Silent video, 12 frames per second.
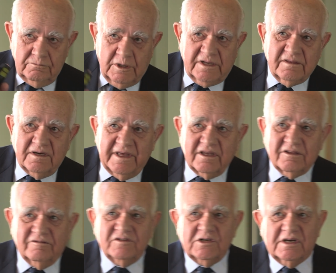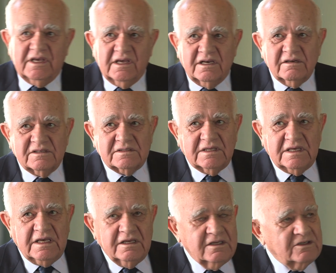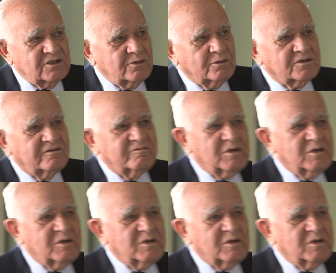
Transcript: right the length of Chile and is the source